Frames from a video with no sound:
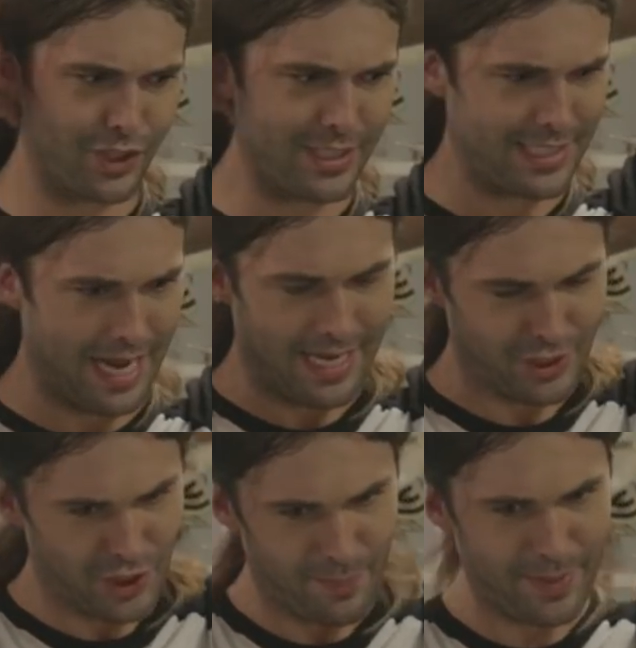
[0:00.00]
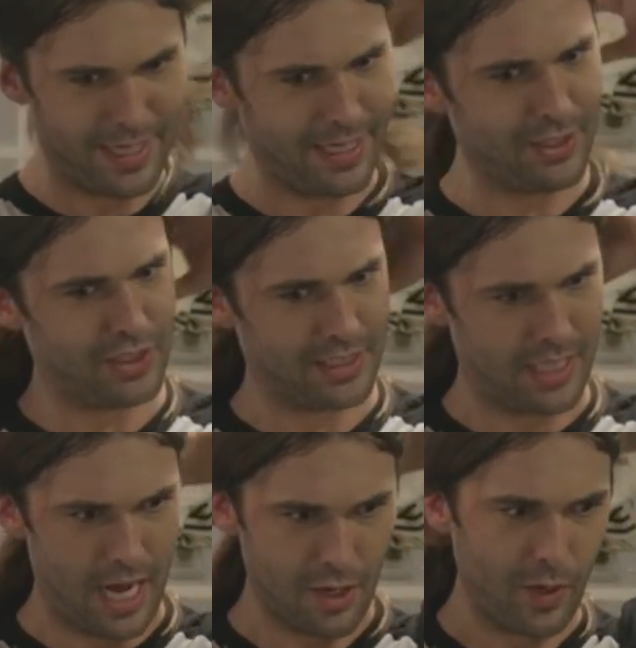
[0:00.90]
She's not SJP, she's
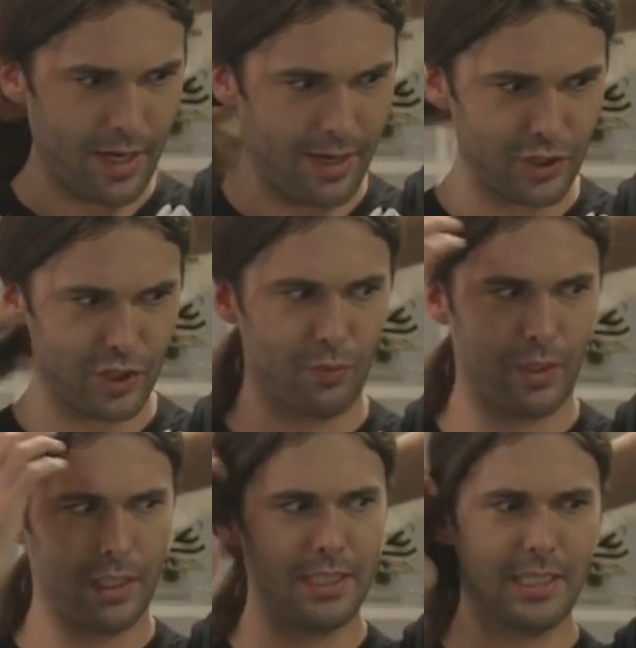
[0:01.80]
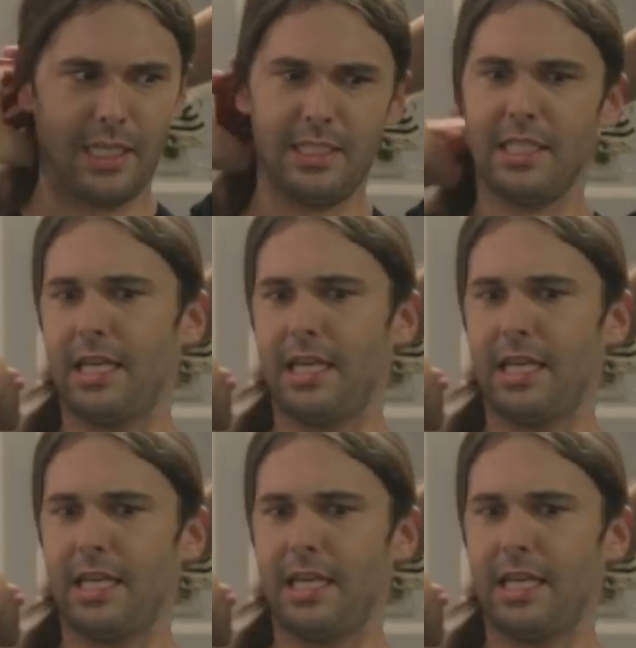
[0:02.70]
not Gwyneth, she really needs to get it